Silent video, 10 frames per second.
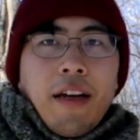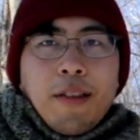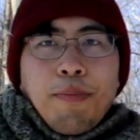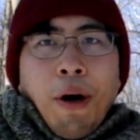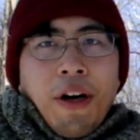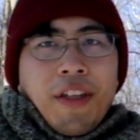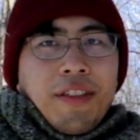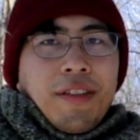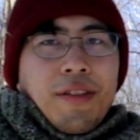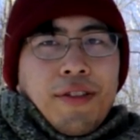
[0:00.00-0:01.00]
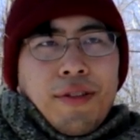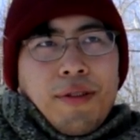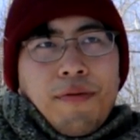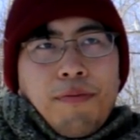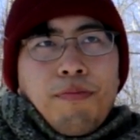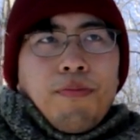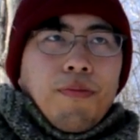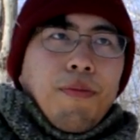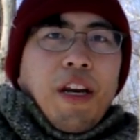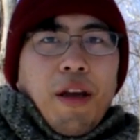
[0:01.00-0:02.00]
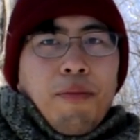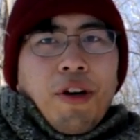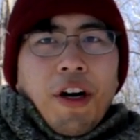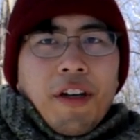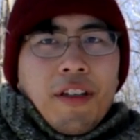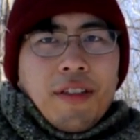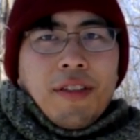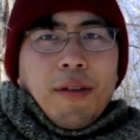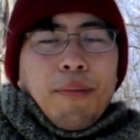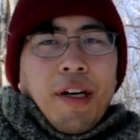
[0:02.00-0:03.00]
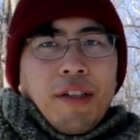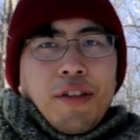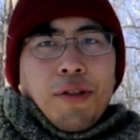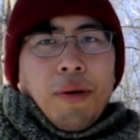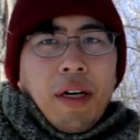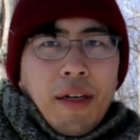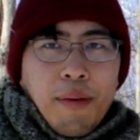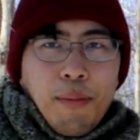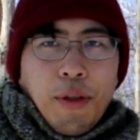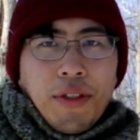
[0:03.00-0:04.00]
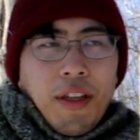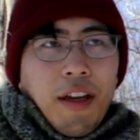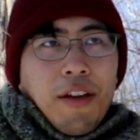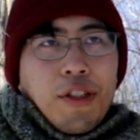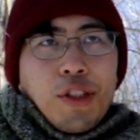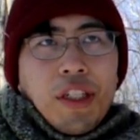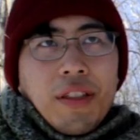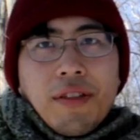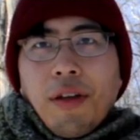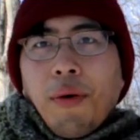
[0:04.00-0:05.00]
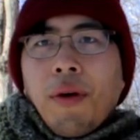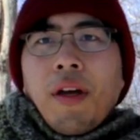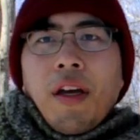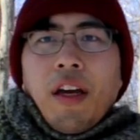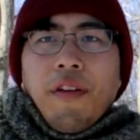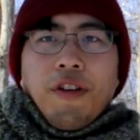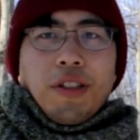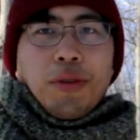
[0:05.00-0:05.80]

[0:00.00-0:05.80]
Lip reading: Its bark is medium darkness compared to most of the other trees, so if you're